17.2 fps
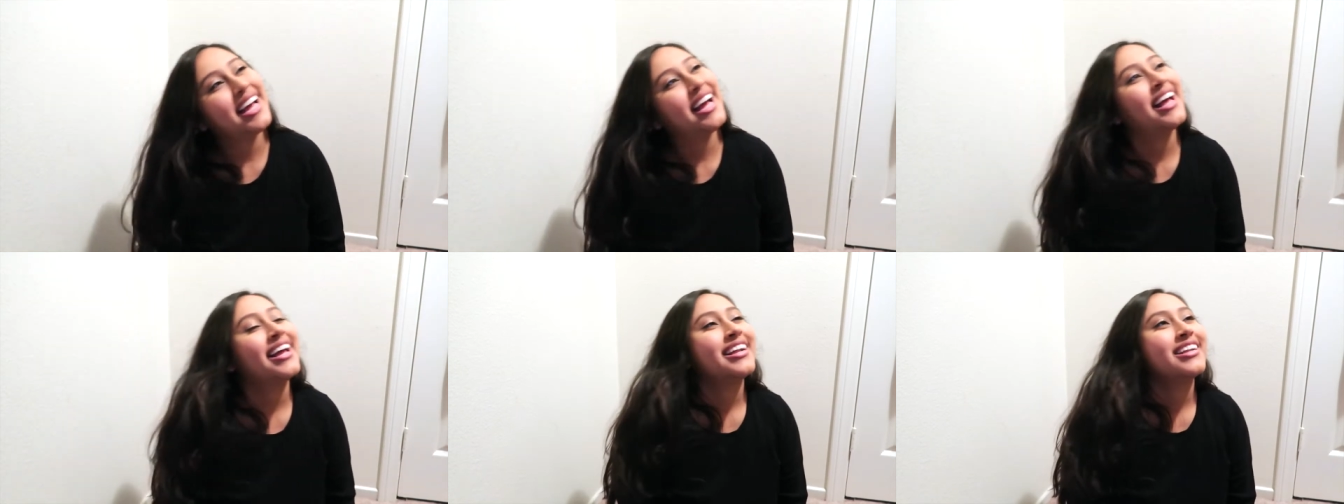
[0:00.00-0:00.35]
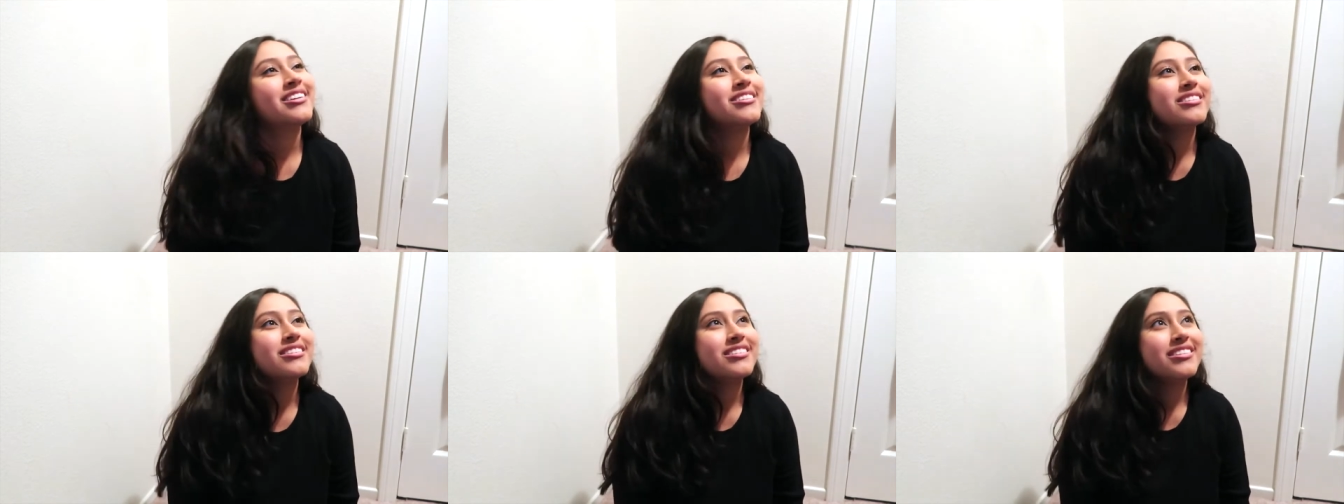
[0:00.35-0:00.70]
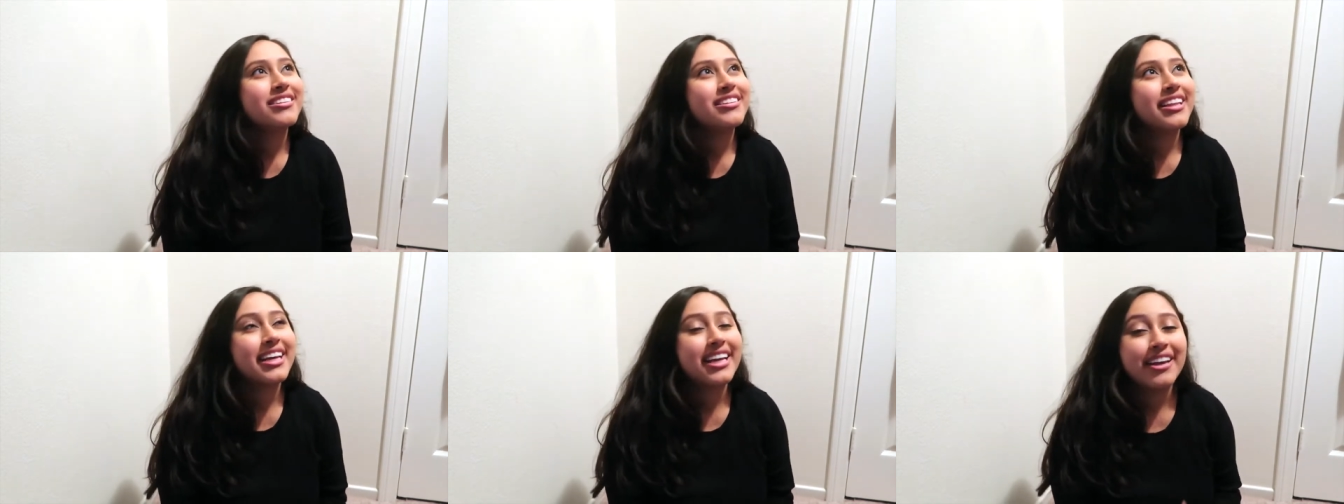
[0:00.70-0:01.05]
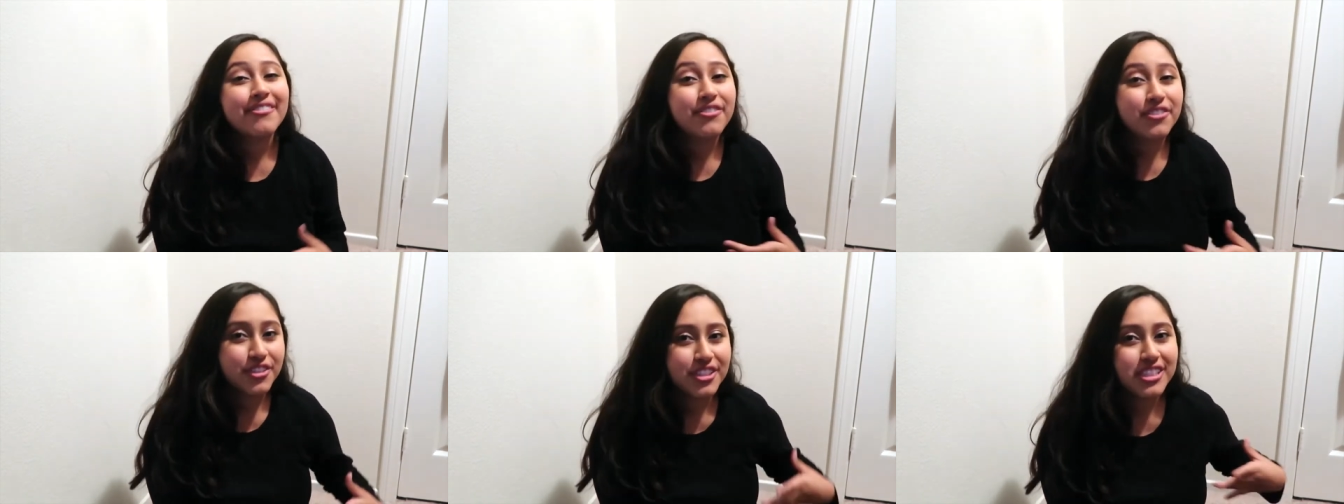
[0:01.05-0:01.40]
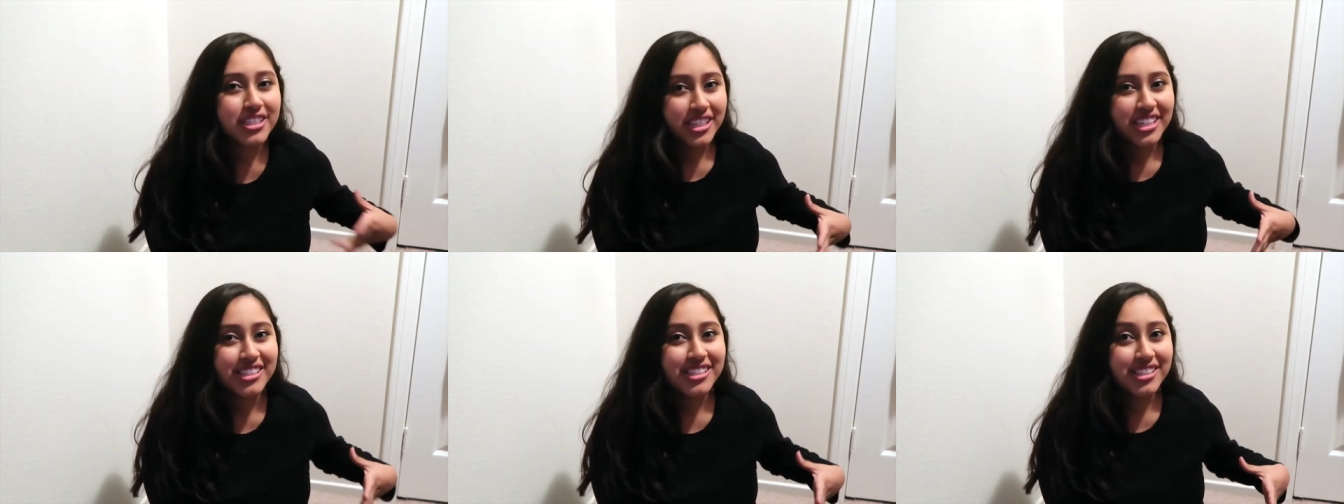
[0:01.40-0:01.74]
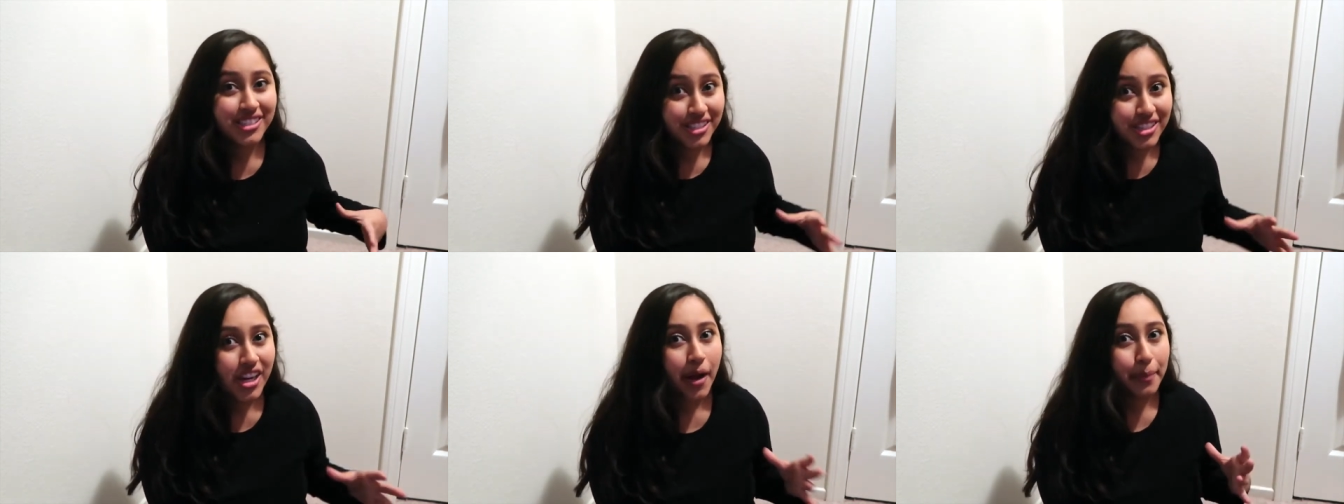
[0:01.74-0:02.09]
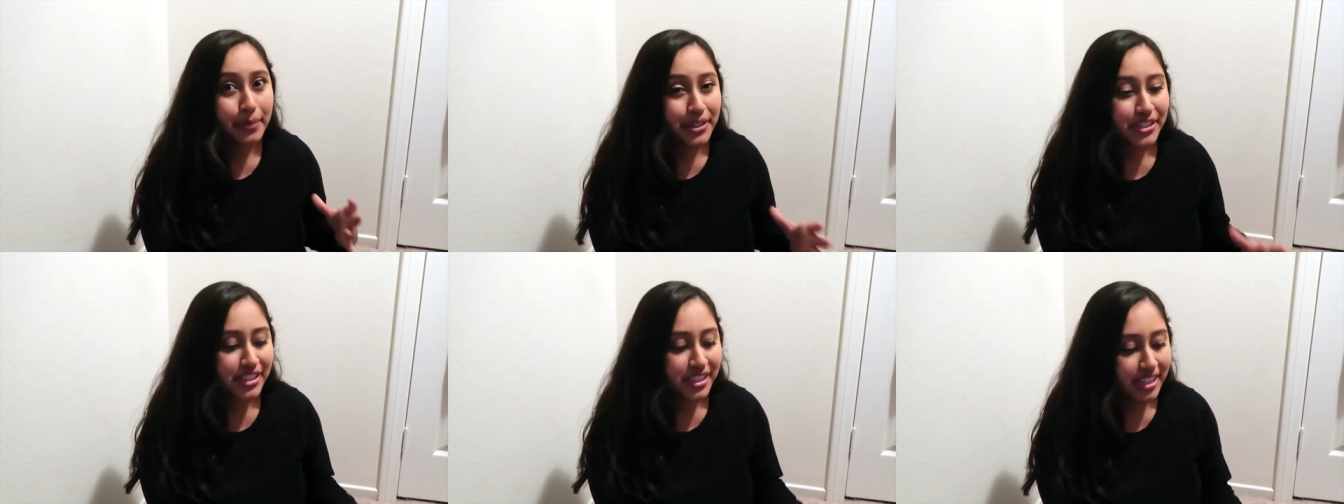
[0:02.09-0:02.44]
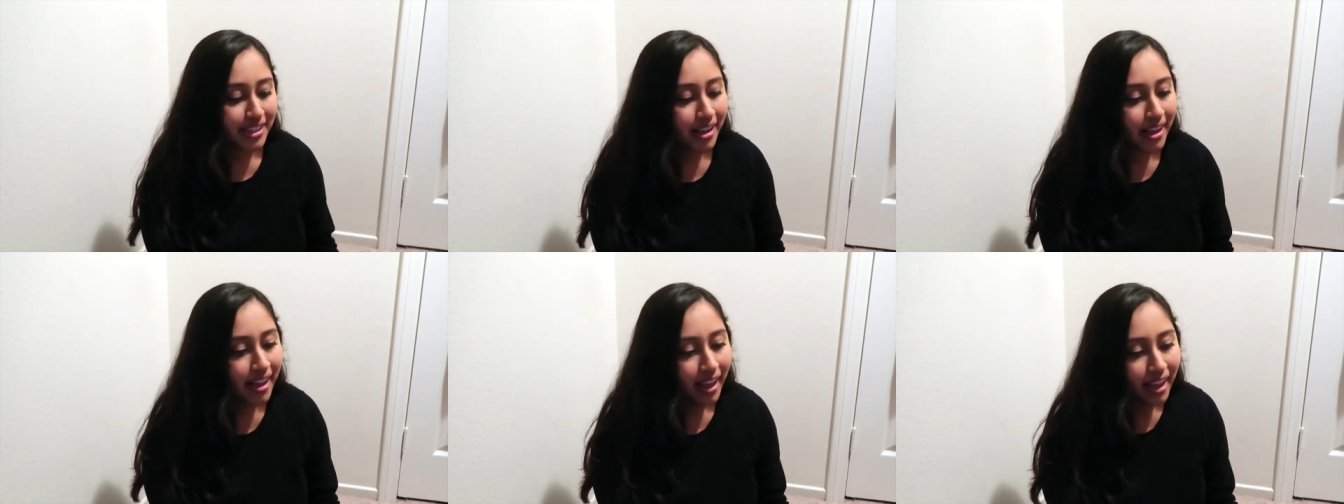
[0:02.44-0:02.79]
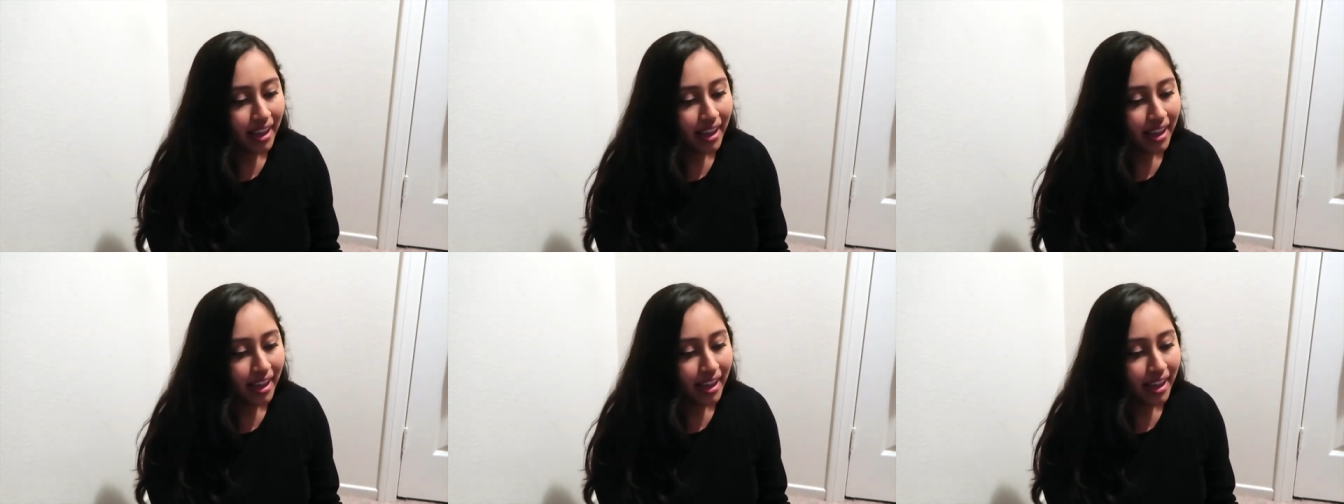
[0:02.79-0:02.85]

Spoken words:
and like it forced us to stop nursing.